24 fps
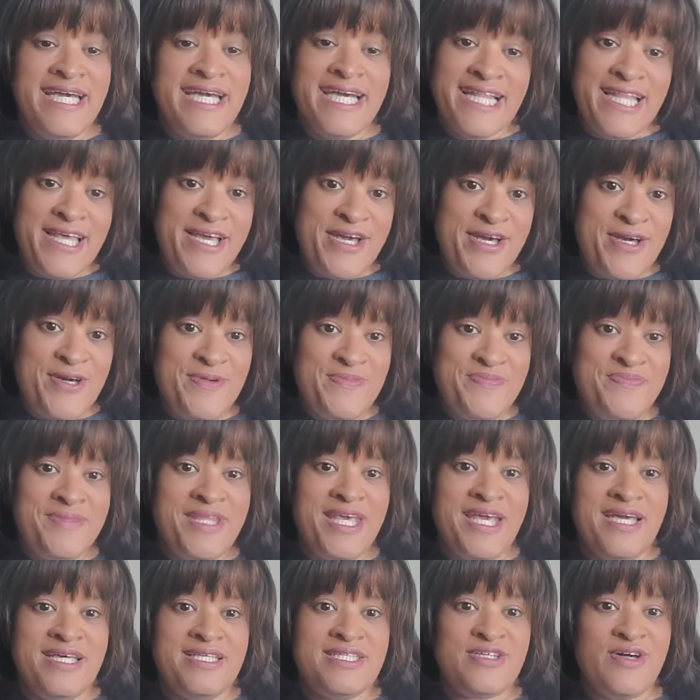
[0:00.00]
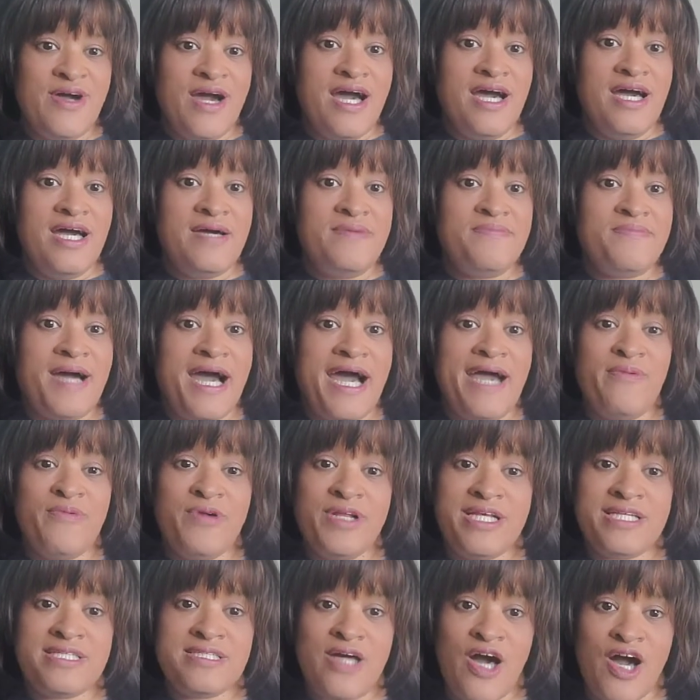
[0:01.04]
Hello. So um, I
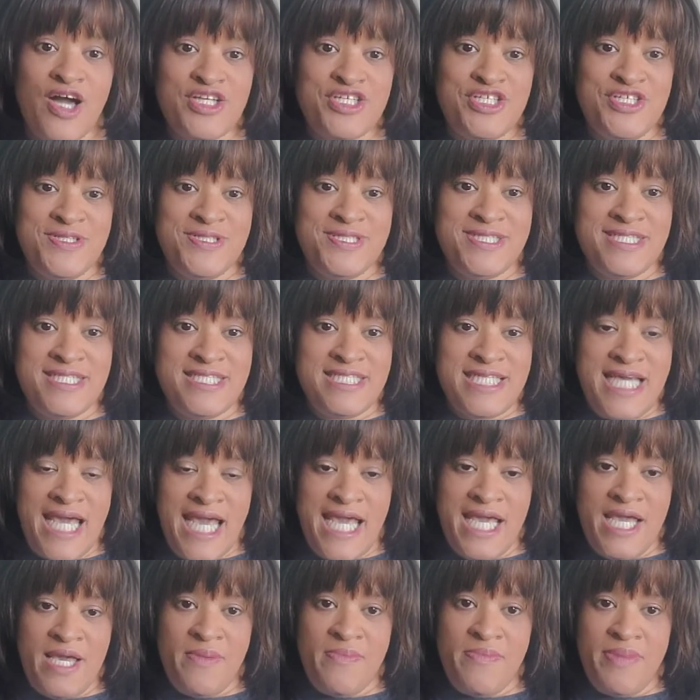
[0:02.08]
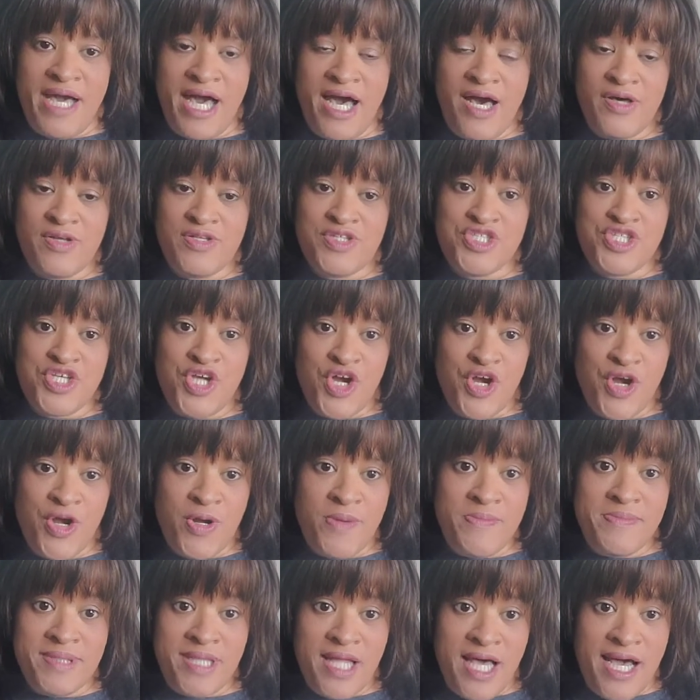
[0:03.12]
want to talk to you today about
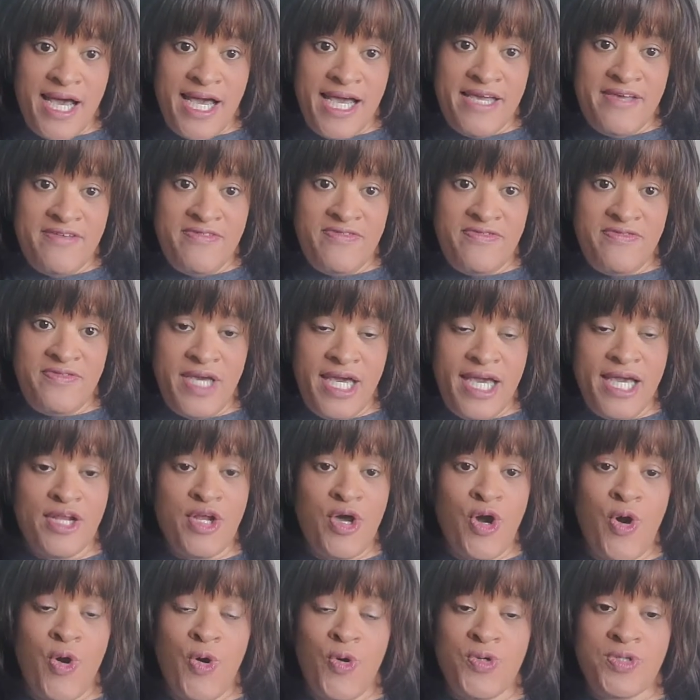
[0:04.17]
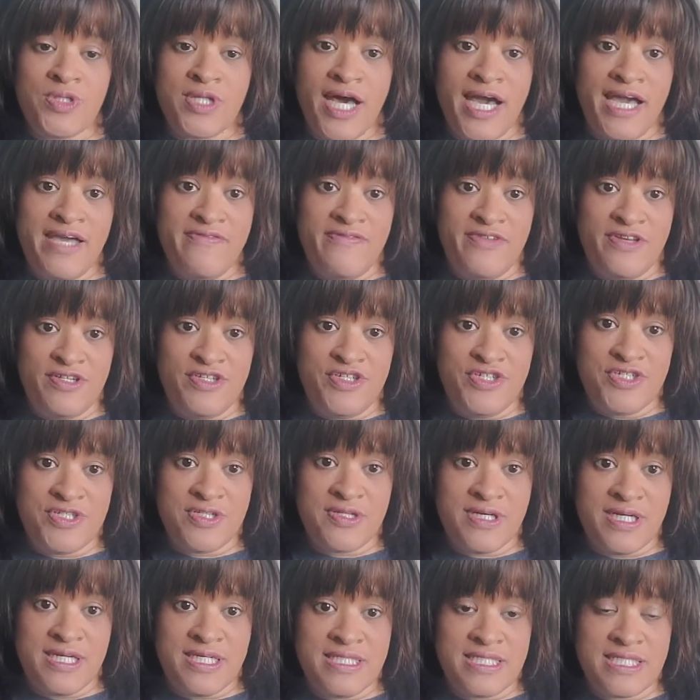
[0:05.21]
term life and whole life
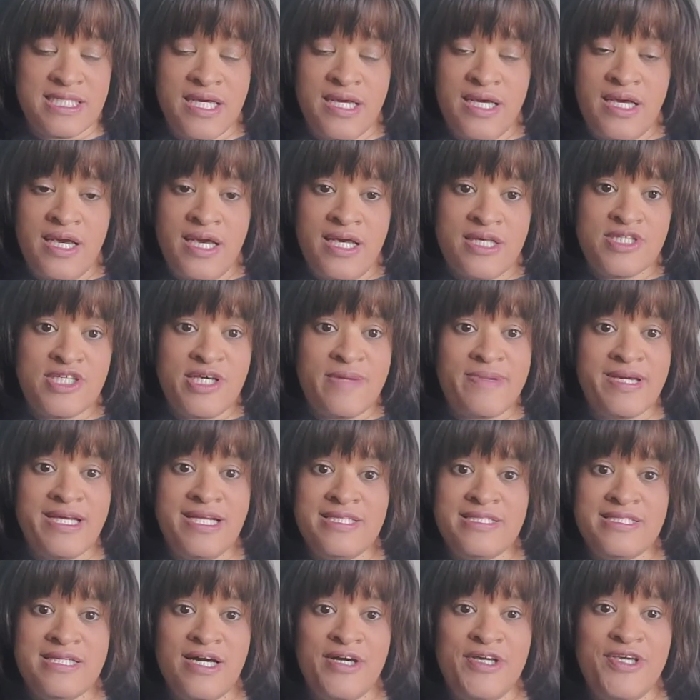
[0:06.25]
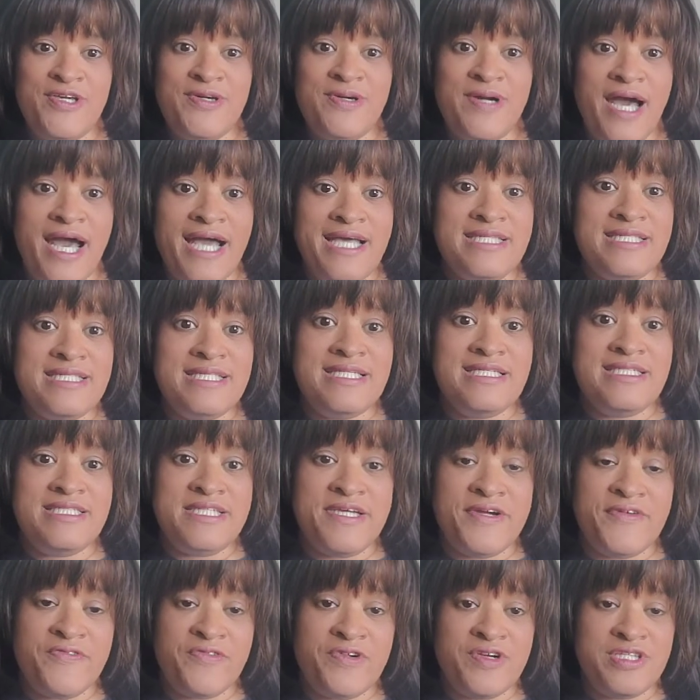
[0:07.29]
insurance. So I'm going to tell you guys the
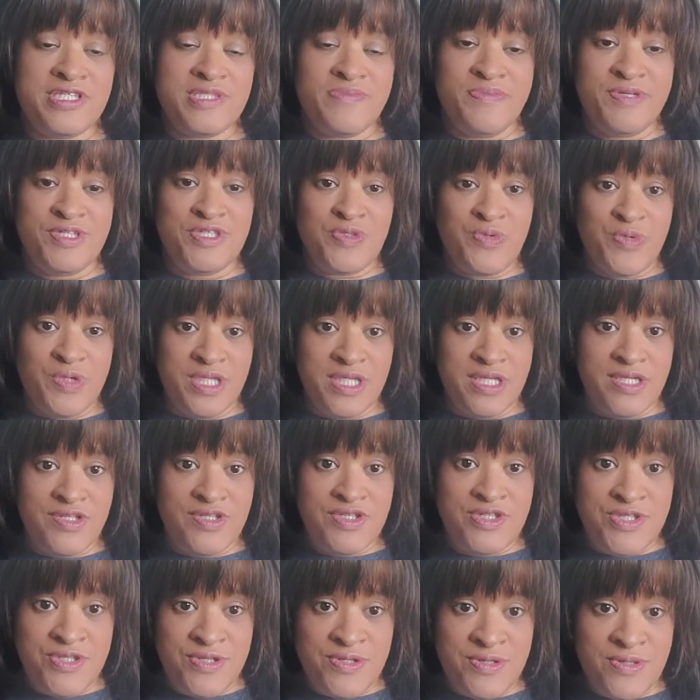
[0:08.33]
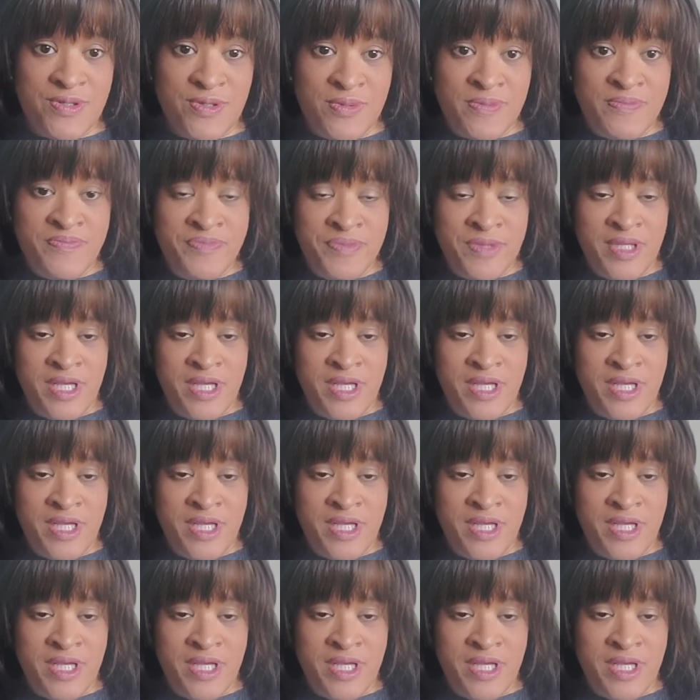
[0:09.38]
difference between the two